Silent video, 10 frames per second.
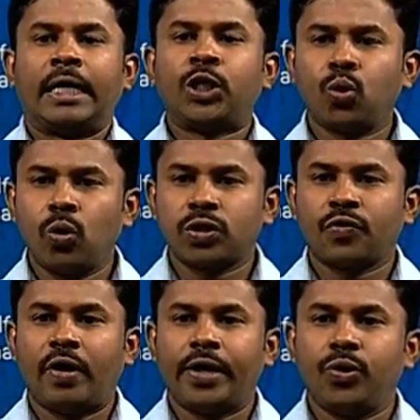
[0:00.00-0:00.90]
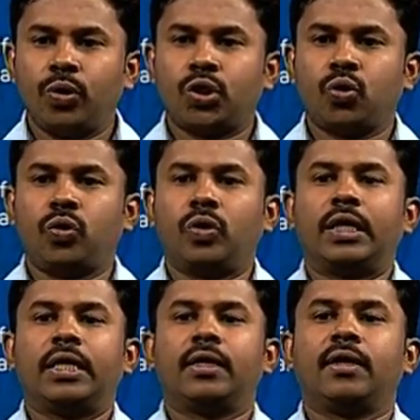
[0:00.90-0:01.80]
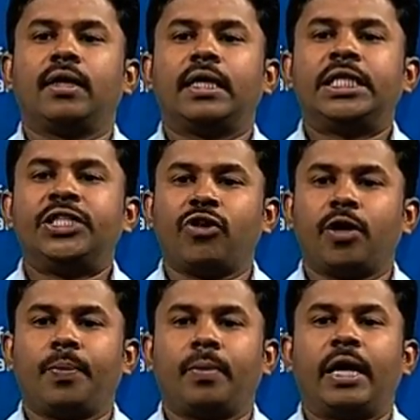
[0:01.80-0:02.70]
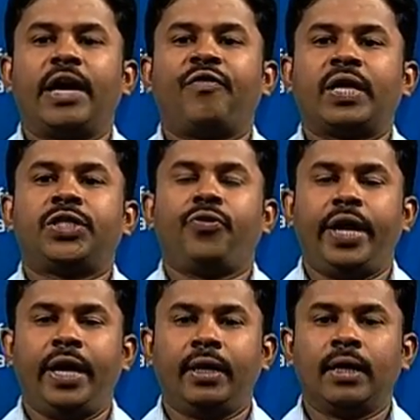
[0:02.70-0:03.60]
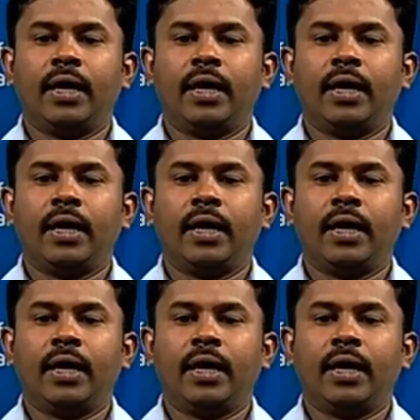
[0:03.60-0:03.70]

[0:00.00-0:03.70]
tools for you to develop effective reading.